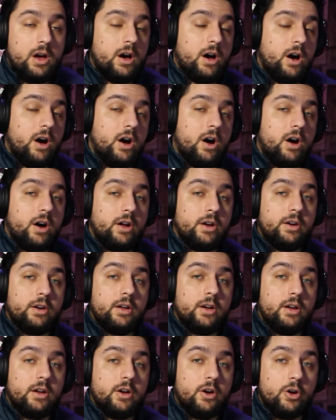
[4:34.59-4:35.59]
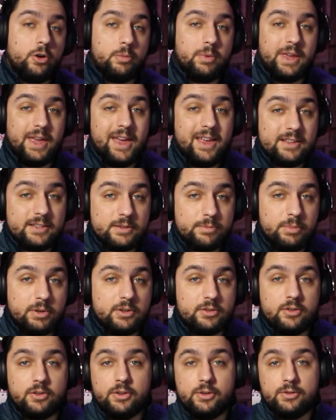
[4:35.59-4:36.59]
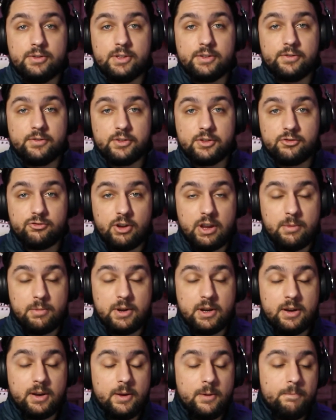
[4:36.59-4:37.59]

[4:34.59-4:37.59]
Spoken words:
on OBS because I use this for streaming.